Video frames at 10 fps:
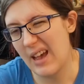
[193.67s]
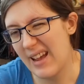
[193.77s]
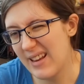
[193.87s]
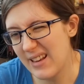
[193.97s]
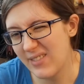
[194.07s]

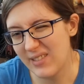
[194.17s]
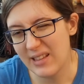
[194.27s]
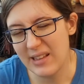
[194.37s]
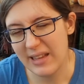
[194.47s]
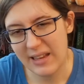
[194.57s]
I didn't
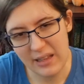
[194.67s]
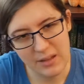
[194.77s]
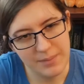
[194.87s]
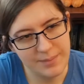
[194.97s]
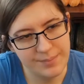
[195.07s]
really like
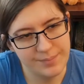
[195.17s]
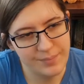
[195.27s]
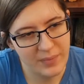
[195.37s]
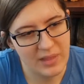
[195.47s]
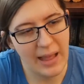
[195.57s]

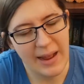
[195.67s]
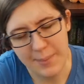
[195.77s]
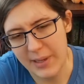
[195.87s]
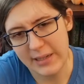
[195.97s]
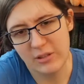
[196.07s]
him
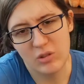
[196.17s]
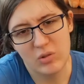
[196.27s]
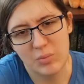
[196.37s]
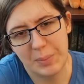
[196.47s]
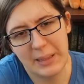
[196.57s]
that
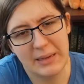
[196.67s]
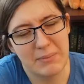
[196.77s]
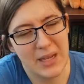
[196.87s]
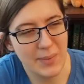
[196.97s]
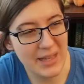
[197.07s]
much, but
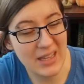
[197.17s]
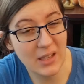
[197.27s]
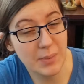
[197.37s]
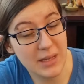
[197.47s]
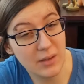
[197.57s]
maybe
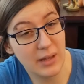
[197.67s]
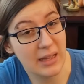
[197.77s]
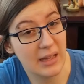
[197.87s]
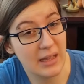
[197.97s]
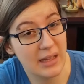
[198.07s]
he'll be
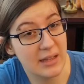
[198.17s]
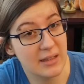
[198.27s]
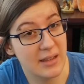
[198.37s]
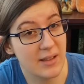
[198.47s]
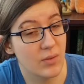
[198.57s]
okay
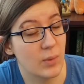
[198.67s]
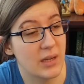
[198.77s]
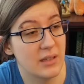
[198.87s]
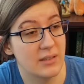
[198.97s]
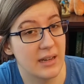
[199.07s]
in this
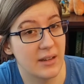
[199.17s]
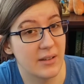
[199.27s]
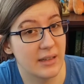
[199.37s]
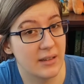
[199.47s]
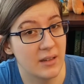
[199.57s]
one now
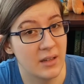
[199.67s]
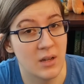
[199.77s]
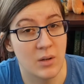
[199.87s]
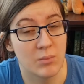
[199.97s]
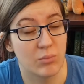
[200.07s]
that
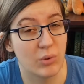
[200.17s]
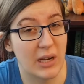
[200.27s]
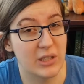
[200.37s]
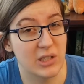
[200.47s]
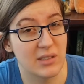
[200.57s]

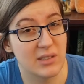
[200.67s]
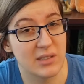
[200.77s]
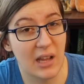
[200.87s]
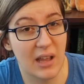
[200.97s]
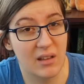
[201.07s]
Pratchett's
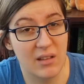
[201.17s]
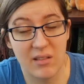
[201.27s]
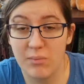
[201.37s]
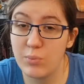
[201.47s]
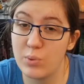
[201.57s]
style
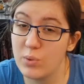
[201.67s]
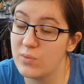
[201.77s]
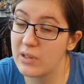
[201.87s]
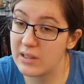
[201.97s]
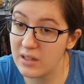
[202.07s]
has
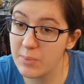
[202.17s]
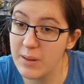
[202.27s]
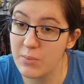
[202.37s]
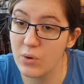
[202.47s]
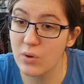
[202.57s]
improved a little
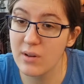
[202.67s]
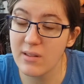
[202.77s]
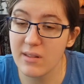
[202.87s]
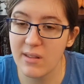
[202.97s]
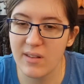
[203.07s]
bit more
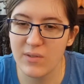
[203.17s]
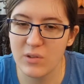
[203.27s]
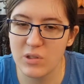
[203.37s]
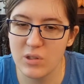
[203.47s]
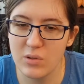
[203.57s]
since the
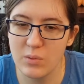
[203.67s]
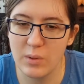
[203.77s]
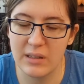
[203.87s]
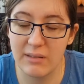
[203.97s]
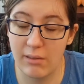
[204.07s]
first two,
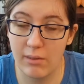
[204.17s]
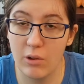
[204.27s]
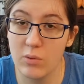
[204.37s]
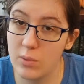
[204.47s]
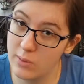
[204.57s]
because
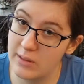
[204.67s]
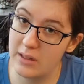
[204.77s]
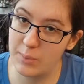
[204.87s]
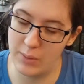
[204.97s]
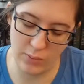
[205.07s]
those were a
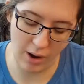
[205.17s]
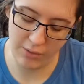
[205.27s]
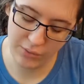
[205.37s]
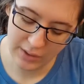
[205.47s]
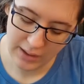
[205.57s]
little bit
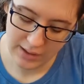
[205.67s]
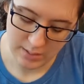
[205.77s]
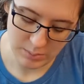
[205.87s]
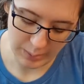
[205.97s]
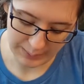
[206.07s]
rough,
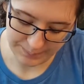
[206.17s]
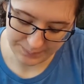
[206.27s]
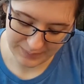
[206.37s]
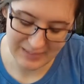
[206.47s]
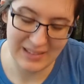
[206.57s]
but
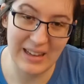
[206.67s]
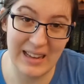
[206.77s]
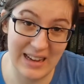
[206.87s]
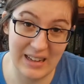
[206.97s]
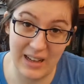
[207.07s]

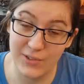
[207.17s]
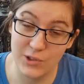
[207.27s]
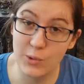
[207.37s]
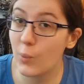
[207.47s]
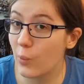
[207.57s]
again, I'll have
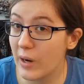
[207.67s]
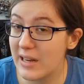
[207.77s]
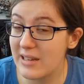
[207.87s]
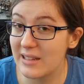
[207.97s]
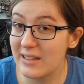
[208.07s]
to
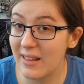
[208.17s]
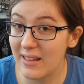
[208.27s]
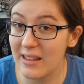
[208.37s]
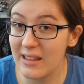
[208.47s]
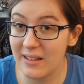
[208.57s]
wait and
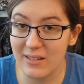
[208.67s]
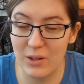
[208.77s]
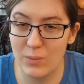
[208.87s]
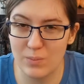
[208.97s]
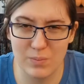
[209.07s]
see.
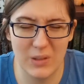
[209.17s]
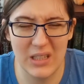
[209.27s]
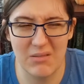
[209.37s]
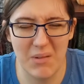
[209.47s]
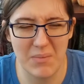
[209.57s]
Don't
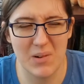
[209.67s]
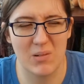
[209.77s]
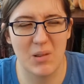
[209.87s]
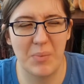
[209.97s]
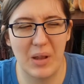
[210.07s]
really
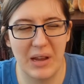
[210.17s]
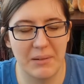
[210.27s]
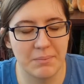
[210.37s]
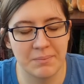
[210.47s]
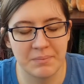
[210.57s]
remember the
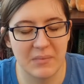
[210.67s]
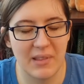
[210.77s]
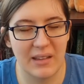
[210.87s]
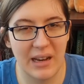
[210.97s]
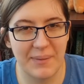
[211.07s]
plot
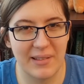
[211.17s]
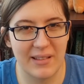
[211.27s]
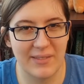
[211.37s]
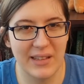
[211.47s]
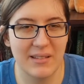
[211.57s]

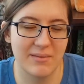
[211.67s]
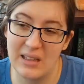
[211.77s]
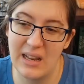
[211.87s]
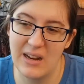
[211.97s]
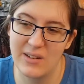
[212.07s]
synopsis of it,
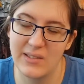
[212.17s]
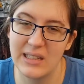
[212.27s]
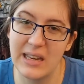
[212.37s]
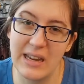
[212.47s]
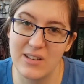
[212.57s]
and I don't
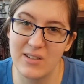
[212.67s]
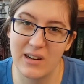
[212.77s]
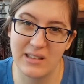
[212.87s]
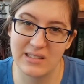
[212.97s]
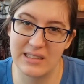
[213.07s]
really need to,
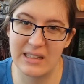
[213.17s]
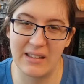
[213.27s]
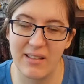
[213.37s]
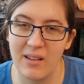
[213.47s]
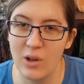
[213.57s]
honestly.
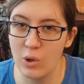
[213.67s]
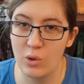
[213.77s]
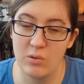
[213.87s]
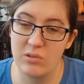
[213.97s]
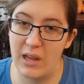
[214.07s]
It's
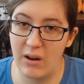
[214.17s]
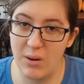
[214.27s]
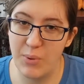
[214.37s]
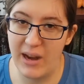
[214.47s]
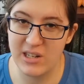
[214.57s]

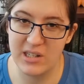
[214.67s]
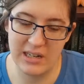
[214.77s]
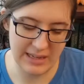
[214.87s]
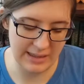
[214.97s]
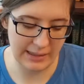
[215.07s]
Terry Pratchett,
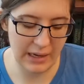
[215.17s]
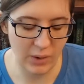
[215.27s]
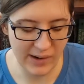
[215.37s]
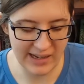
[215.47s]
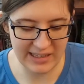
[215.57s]
he's kind
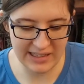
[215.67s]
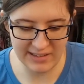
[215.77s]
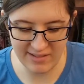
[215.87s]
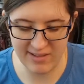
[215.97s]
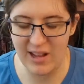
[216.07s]
of wacky,
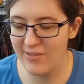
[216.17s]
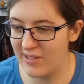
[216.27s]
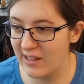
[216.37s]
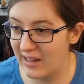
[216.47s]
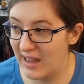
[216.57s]
and stuff's
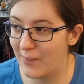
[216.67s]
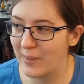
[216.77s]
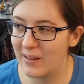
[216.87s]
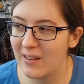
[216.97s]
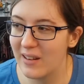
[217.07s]
gonna
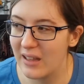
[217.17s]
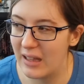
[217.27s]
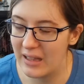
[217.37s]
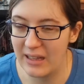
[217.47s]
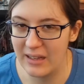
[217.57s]
happen,
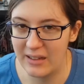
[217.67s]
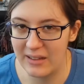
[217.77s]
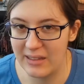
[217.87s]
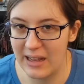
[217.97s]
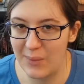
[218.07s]

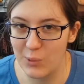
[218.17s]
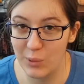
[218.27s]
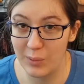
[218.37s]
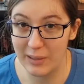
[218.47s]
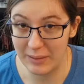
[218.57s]
and yeah, I'm
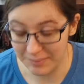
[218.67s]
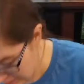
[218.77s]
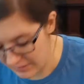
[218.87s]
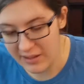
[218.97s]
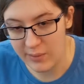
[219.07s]
cool with that.
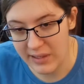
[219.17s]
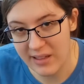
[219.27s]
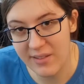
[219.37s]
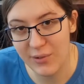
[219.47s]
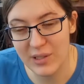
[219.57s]
Next one
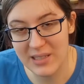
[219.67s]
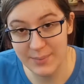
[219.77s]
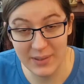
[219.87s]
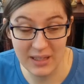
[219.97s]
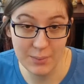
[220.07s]
is for
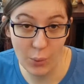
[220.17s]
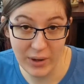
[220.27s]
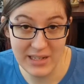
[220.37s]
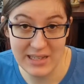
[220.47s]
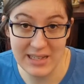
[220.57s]
something
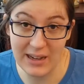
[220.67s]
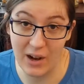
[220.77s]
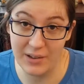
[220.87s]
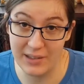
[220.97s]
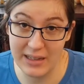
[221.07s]
pointy
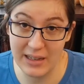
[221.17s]
on the